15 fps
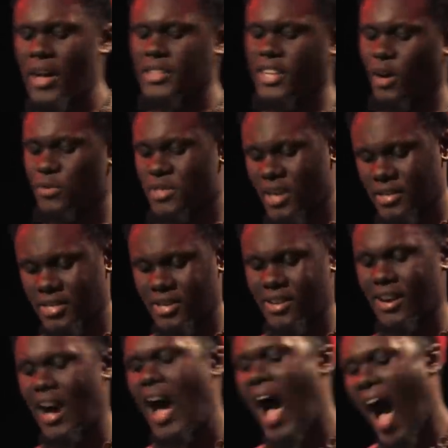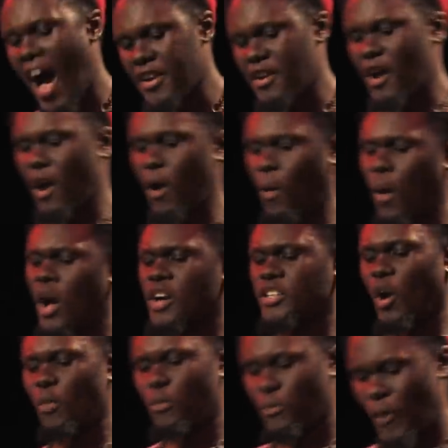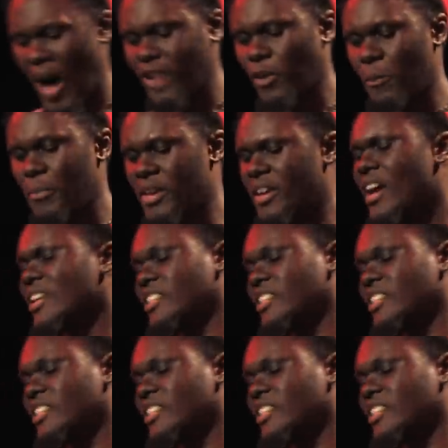Tell Jessica, I know. Don't follow me.